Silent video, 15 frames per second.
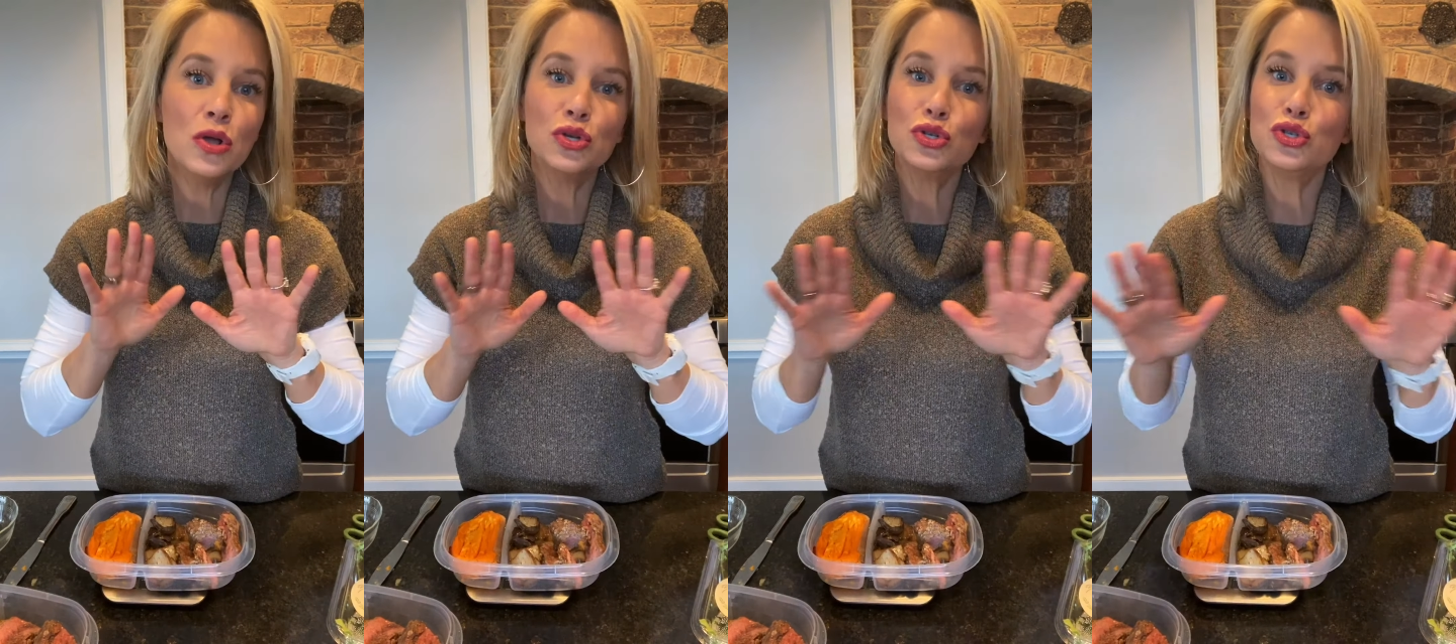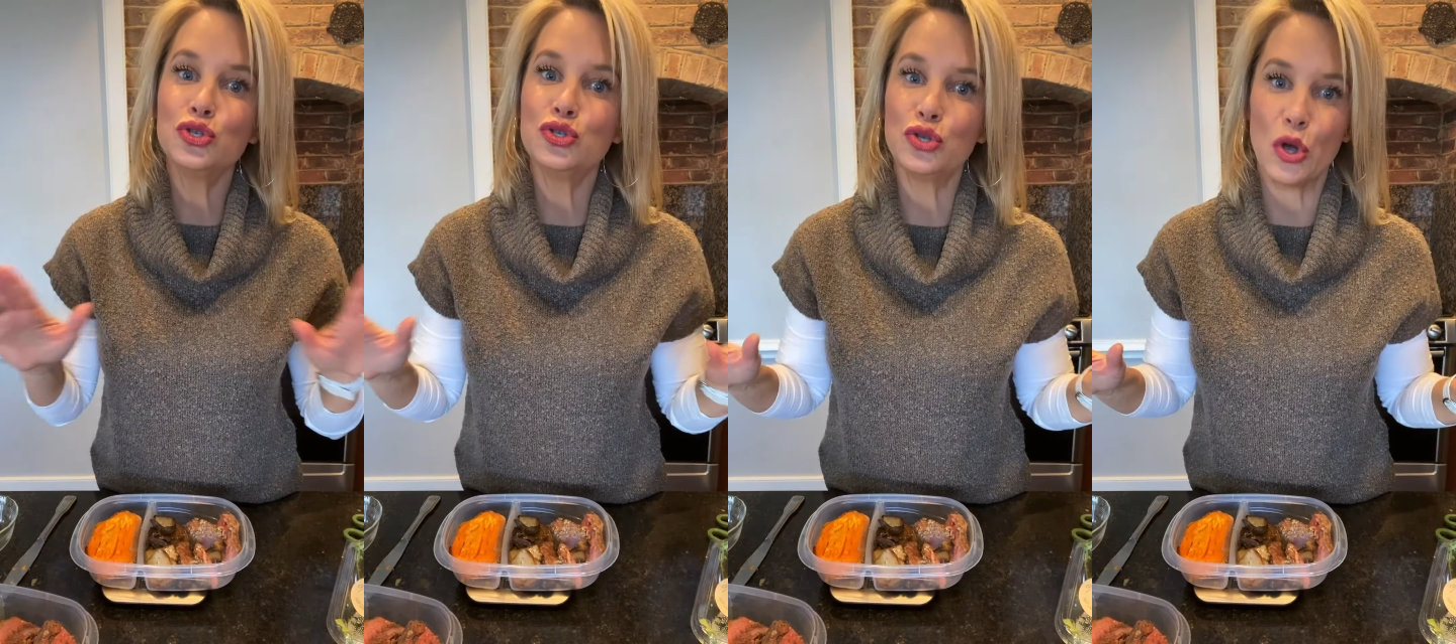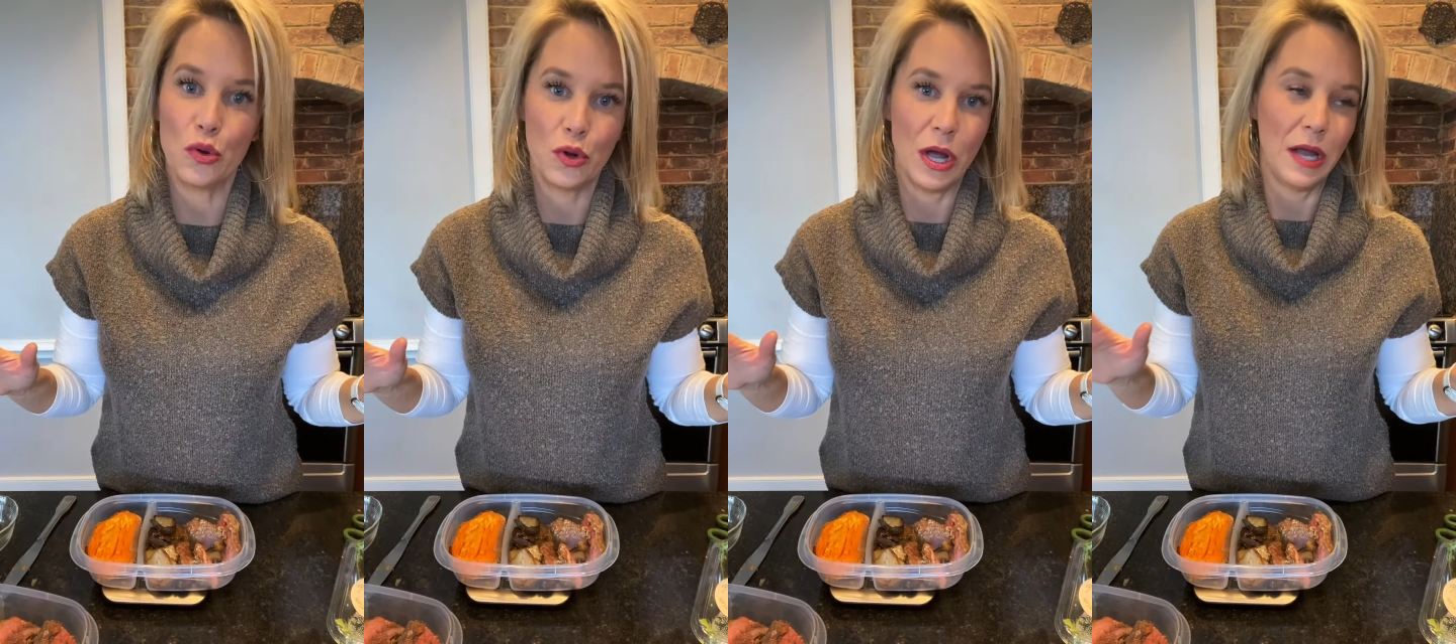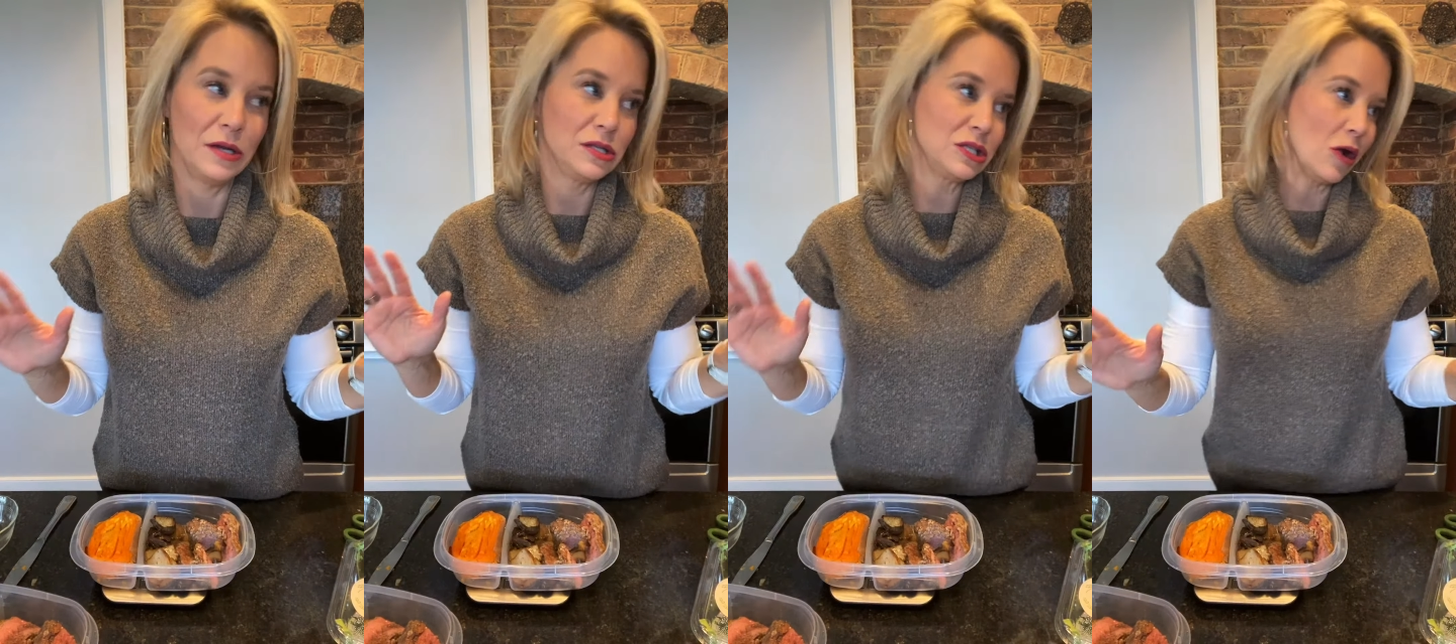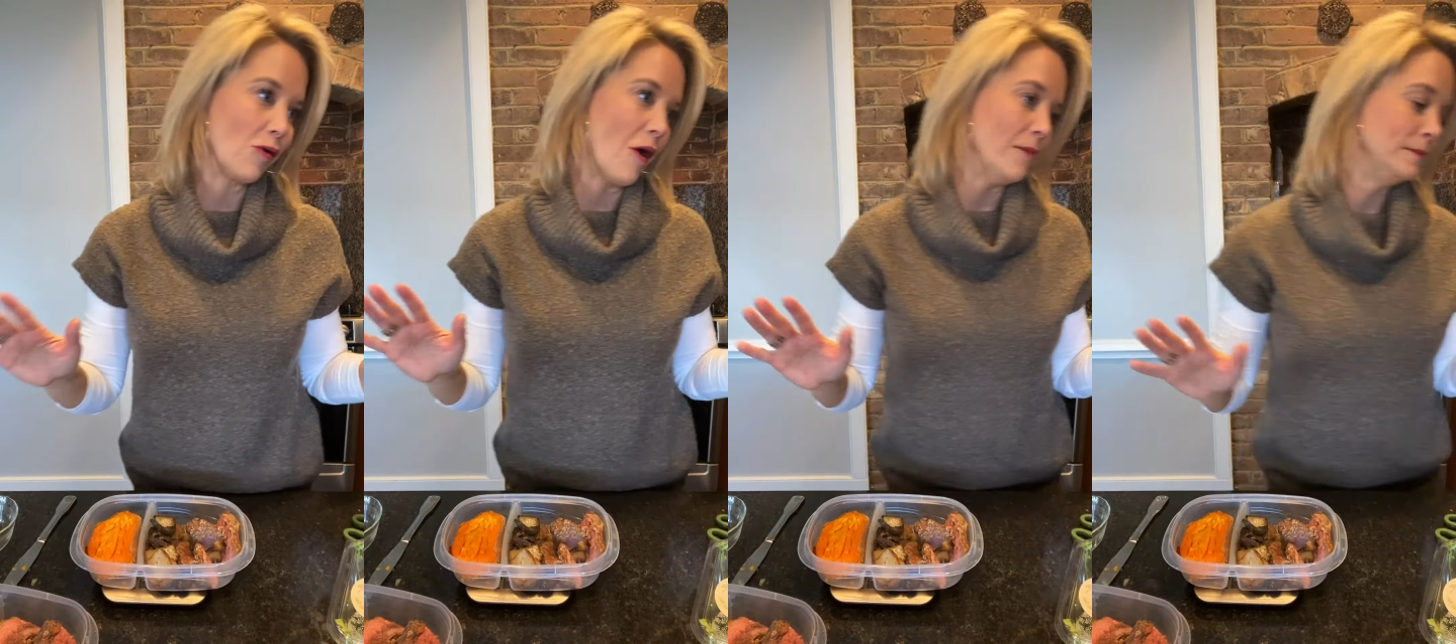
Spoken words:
So good, so good.